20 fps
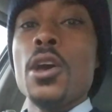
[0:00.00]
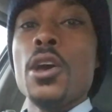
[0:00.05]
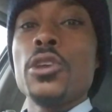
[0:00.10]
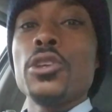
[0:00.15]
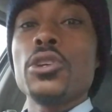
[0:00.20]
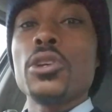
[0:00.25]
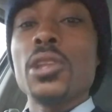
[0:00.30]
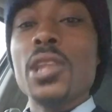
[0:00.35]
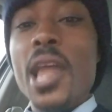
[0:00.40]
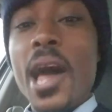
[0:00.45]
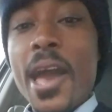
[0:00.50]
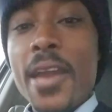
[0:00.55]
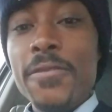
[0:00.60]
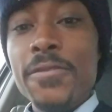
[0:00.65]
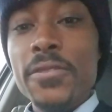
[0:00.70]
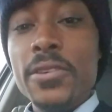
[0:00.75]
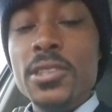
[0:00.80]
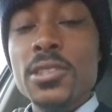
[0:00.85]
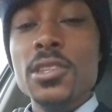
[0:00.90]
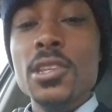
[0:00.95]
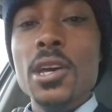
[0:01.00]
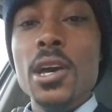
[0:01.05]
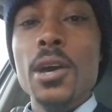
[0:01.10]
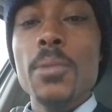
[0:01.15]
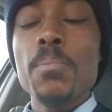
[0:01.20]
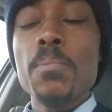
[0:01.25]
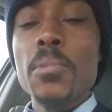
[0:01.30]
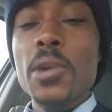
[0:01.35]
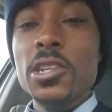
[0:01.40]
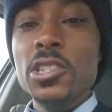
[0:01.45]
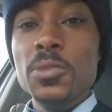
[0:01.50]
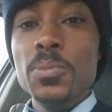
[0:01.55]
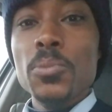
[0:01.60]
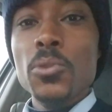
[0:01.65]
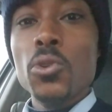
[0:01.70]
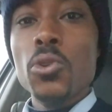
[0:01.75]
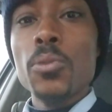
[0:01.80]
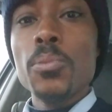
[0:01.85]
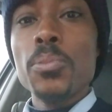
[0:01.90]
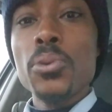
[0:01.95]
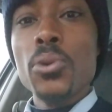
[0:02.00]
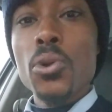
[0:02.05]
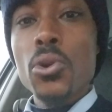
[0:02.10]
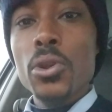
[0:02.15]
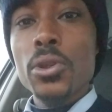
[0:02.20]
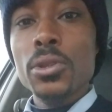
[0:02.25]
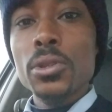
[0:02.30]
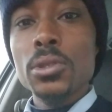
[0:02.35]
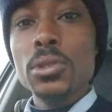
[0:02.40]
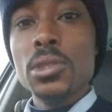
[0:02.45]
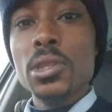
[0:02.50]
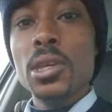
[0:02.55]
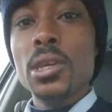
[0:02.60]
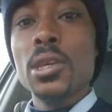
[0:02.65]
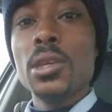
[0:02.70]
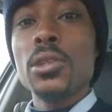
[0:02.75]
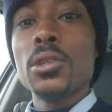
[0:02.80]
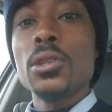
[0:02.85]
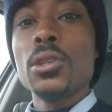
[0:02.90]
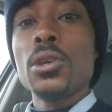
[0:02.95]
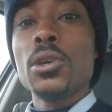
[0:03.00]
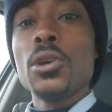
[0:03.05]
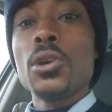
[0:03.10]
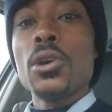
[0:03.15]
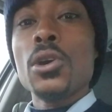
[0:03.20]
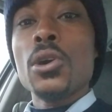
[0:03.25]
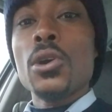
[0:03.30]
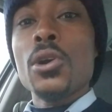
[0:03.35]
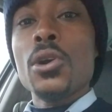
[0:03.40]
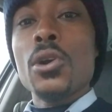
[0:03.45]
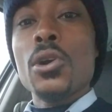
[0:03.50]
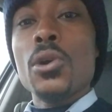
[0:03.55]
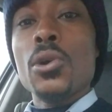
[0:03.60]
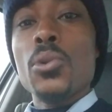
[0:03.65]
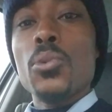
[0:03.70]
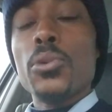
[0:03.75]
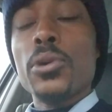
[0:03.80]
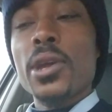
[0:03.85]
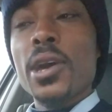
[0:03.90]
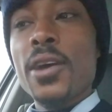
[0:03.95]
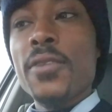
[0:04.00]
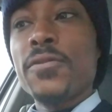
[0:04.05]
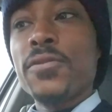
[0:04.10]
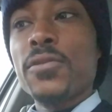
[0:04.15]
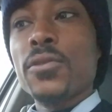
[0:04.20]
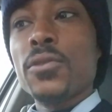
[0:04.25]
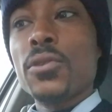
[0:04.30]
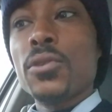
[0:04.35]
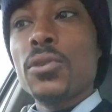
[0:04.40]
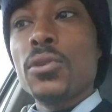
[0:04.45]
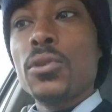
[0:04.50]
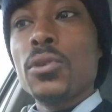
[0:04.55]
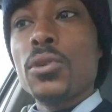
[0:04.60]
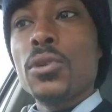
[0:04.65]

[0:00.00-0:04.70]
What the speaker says: your life is much more important than whatever,